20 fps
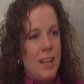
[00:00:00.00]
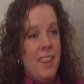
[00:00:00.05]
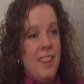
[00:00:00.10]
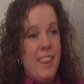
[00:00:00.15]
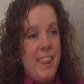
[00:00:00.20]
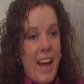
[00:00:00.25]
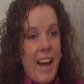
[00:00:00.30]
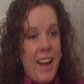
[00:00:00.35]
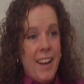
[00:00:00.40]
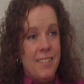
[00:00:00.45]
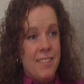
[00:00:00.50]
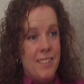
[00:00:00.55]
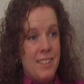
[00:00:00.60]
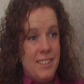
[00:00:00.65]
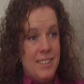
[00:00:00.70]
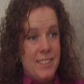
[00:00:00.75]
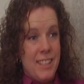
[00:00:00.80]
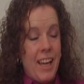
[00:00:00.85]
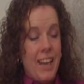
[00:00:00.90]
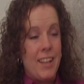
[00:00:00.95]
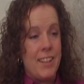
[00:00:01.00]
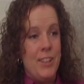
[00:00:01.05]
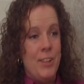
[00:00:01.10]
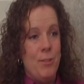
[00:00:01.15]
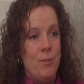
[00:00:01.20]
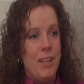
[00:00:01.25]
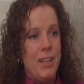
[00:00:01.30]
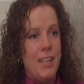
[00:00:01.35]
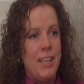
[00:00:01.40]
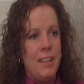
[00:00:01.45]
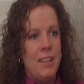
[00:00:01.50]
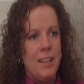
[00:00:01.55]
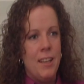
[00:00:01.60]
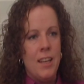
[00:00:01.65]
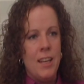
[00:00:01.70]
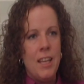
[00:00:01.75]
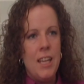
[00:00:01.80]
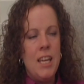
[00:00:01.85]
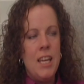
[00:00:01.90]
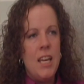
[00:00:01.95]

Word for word: And that is exactly what he did.